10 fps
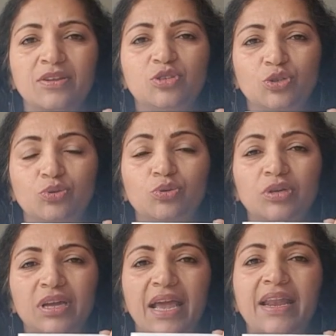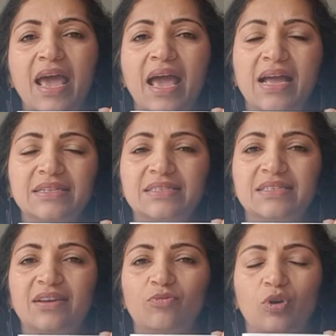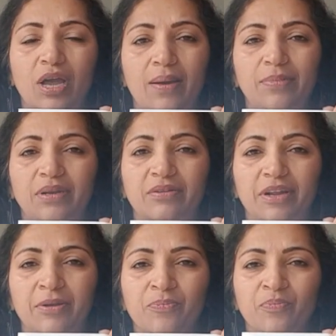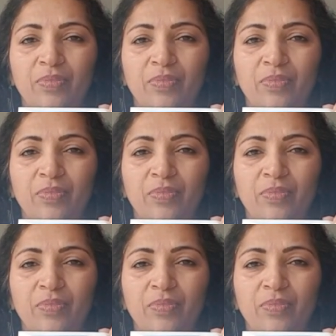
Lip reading: to enhance their vocabulary,